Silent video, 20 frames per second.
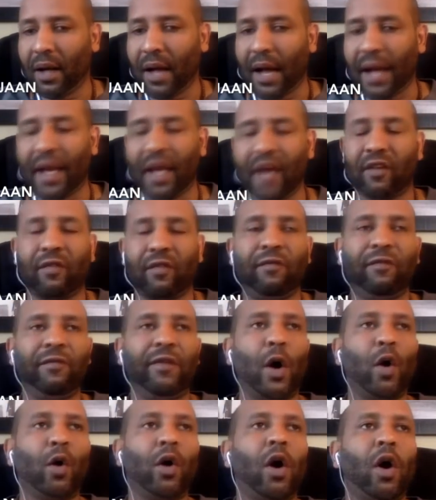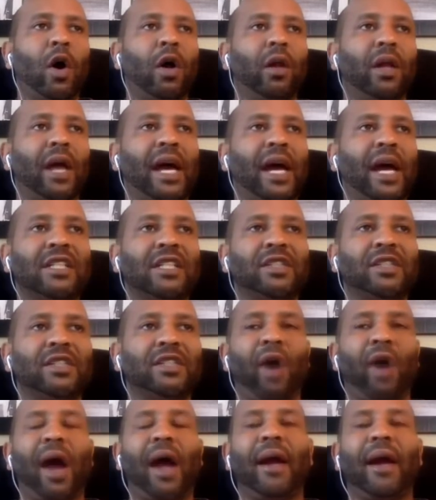I got a phone call last
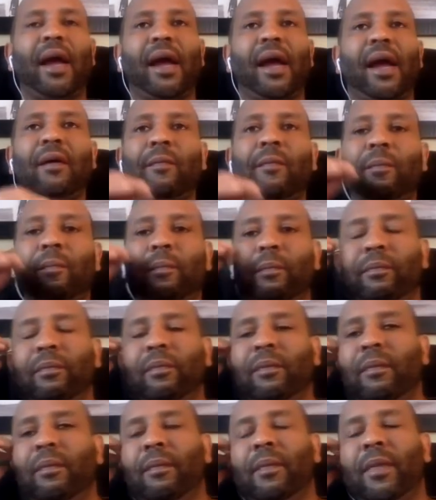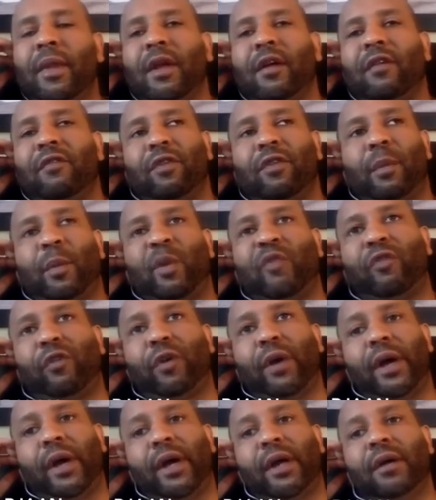Friday from a
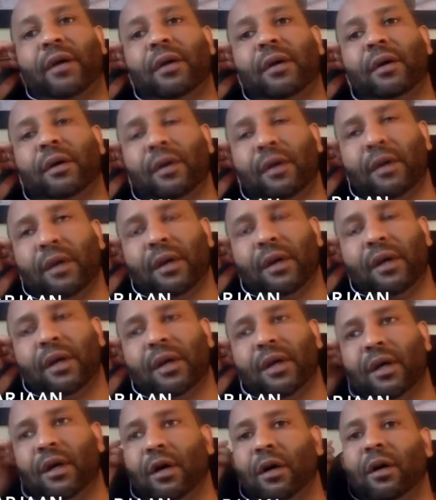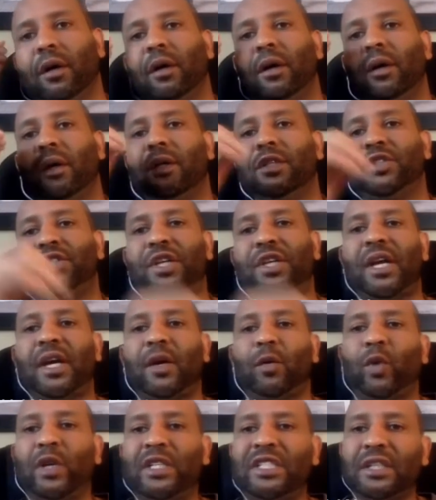friend. She
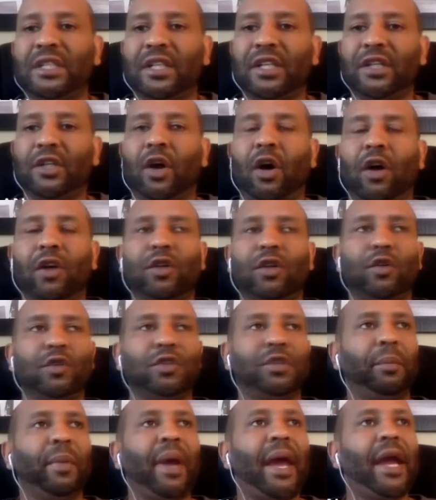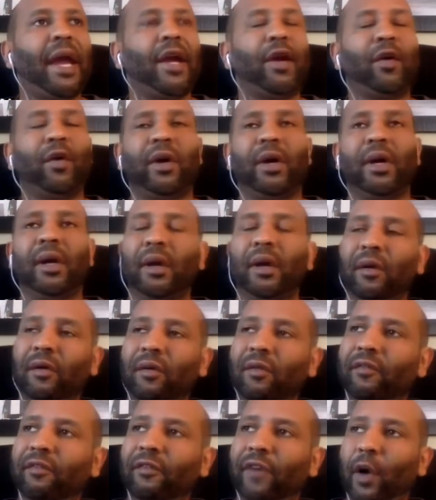had recently talked to some angry
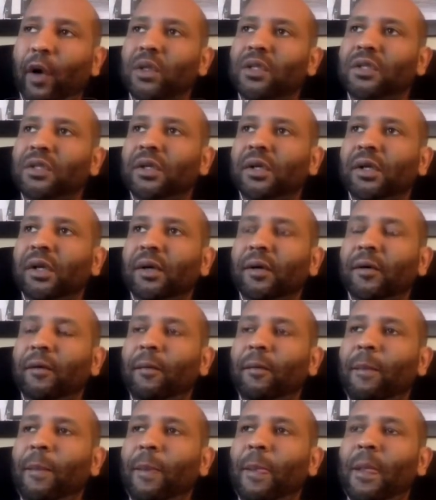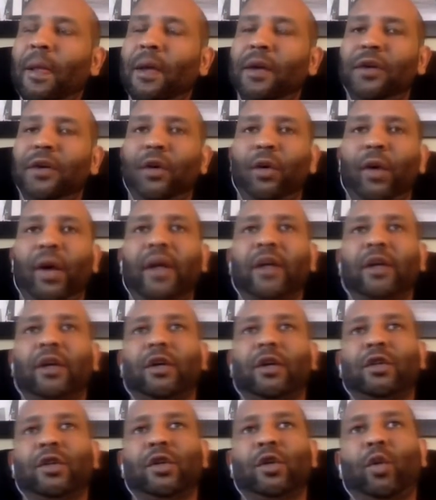folks,
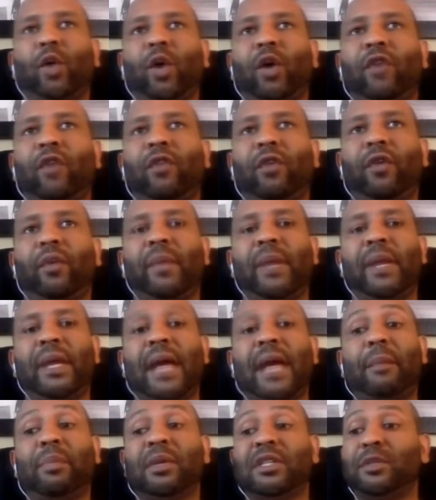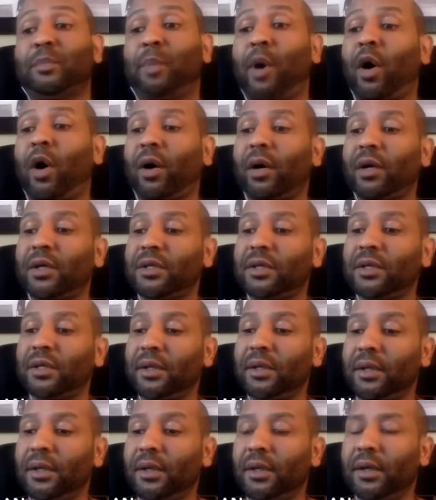directors who work for Minneapolis parks.
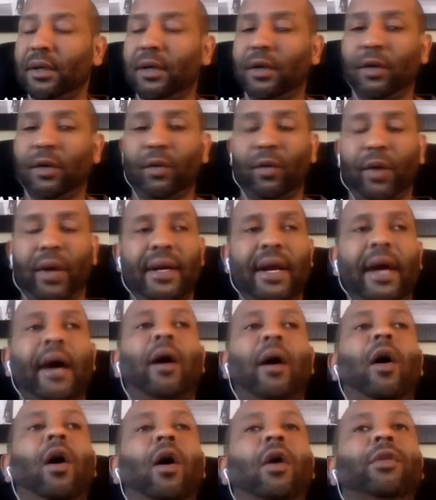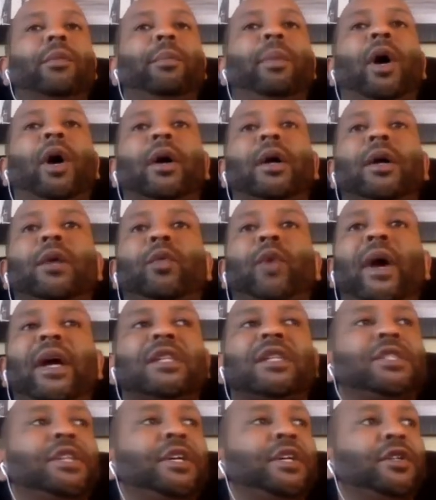Right now, all the park and
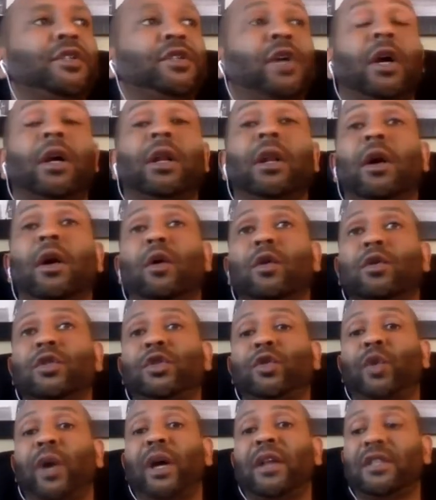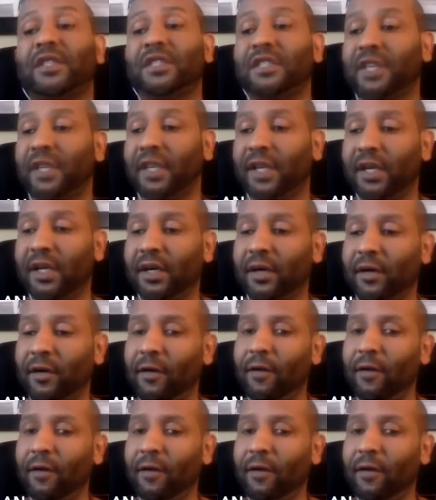rec centers are closed throughout the city.